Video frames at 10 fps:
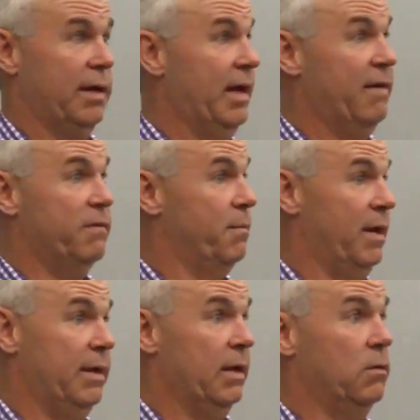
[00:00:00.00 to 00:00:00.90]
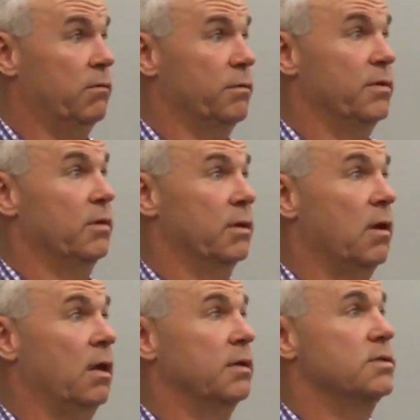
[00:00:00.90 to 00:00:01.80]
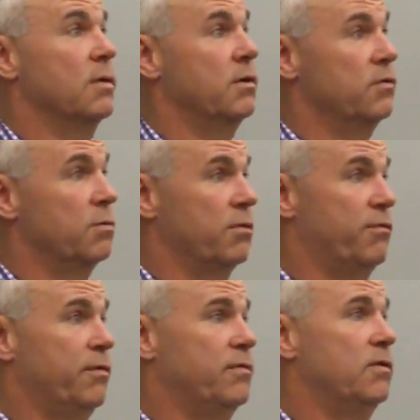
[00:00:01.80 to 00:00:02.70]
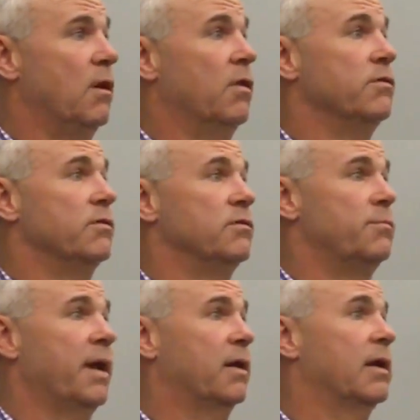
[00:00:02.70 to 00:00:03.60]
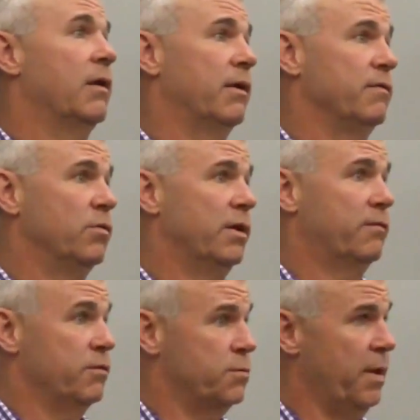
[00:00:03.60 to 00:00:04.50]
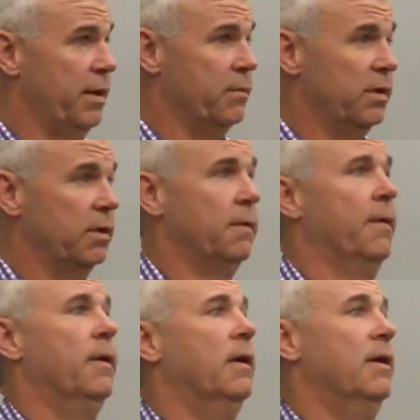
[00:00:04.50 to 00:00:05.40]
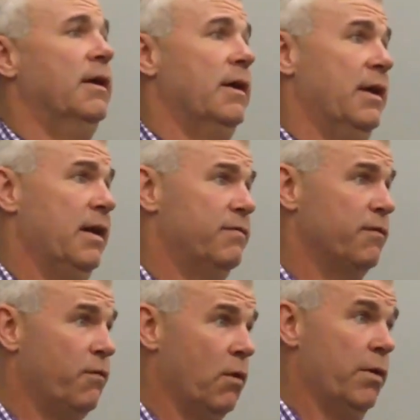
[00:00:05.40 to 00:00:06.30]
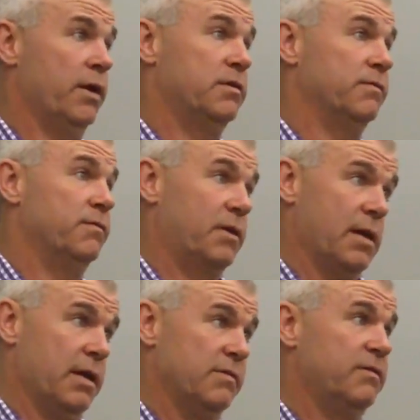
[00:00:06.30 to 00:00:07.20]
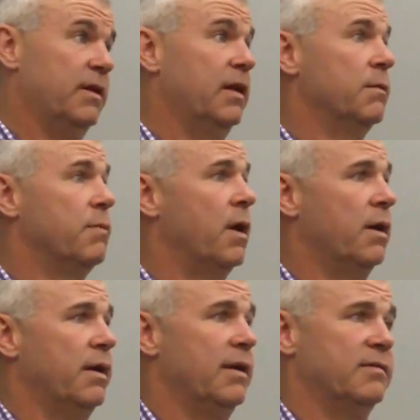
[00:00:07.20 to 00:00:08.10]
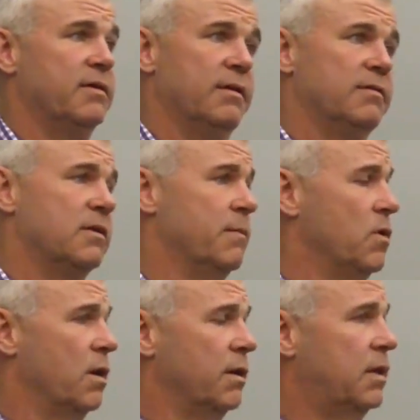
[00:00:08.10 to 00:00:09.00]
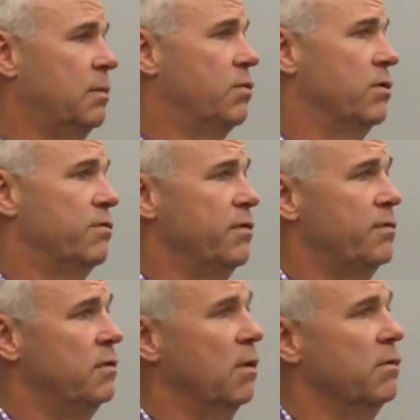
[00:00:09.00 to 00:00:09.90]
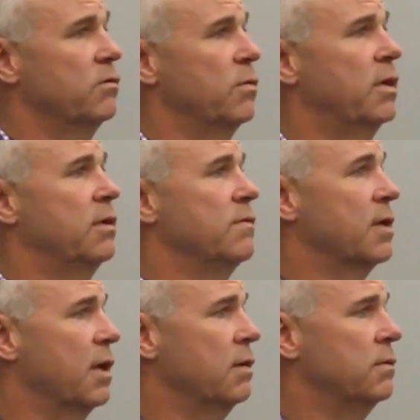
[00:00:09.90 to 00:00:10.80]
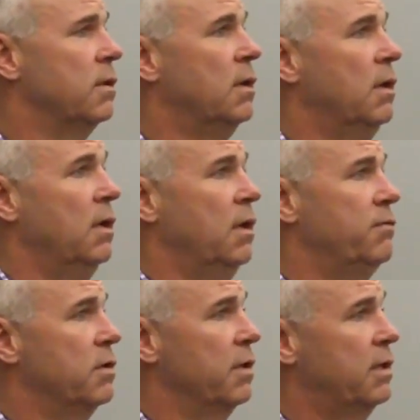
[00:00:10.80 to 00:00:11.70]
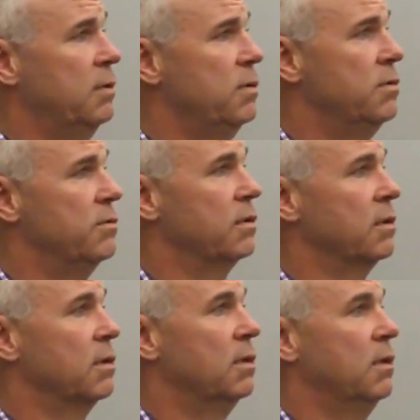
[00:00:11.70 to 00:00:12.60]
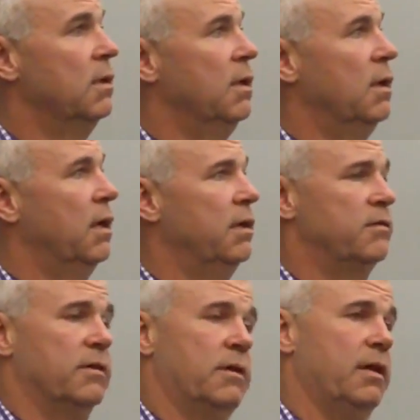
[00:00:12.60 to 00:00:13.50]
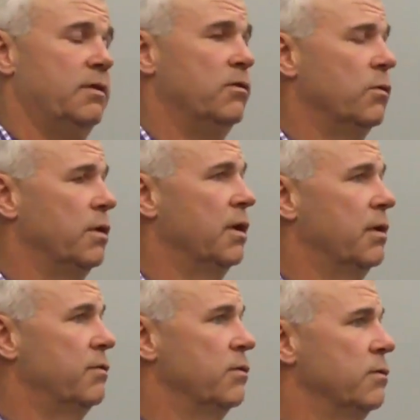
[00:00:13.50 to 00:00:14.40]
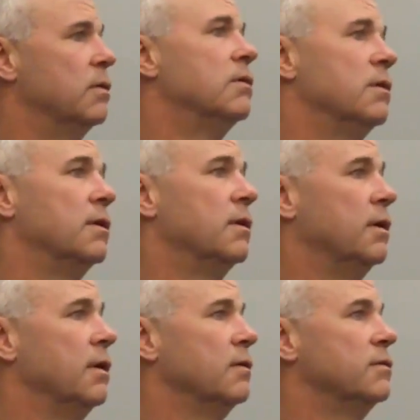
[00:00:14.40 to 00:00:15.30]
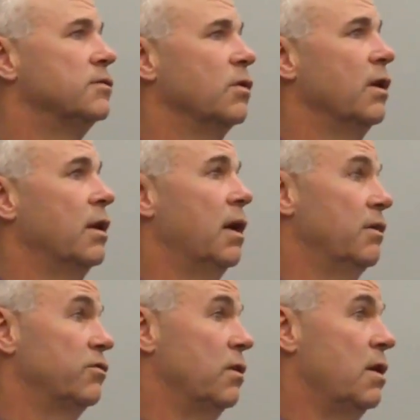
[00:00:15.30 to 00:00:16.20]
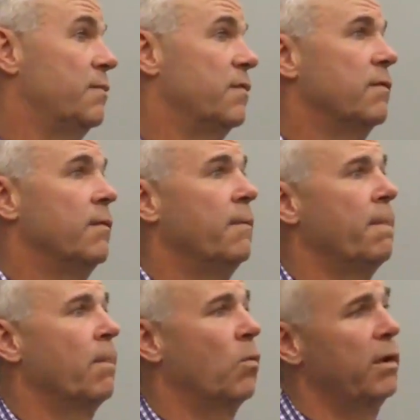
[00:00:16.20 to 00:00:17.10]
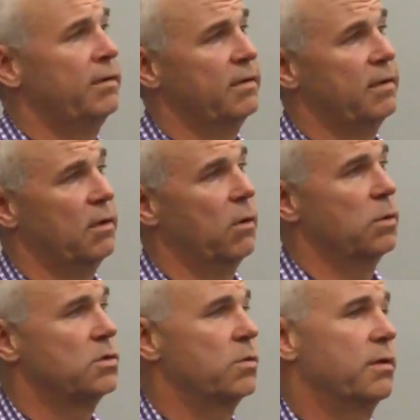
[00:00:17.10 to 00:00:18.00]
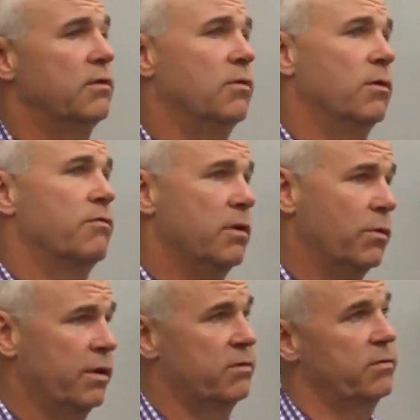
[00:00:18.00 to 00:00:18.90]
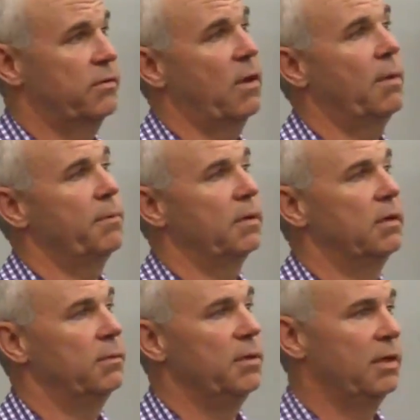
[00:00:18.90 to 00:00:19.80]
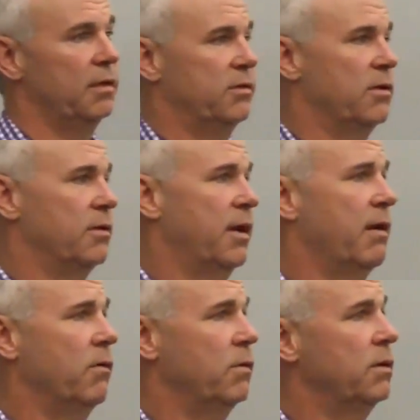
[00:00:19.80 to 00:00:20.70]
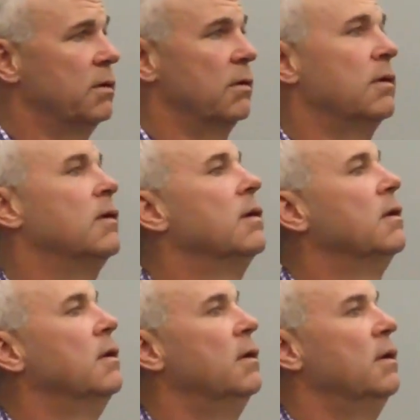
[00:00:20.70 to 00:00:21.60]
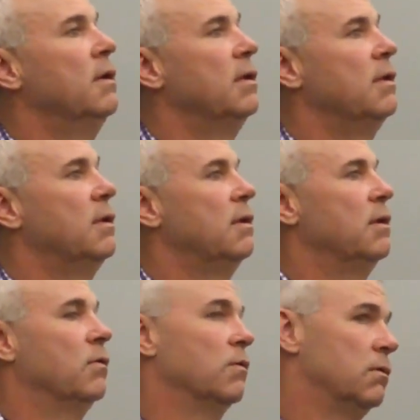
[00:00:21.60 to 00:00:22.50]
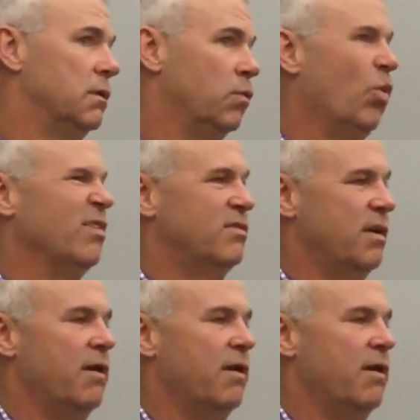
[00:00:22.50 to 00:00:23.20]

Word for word: I didn't have to pay a nickel for him to go to college. So I used to put fifty dollars in his bank account every week for spending money. And after four weeks of kind of seeing him partying, I said, listen, I'm not going to keep putting fifty dollars a week in your account if you're going to keep using. And he said, hey, do what you got to do. You know, so I, I stopped. What I didn't know was within two or three weeks of stopping, he immediately turned to heroin. You know, in Worcester,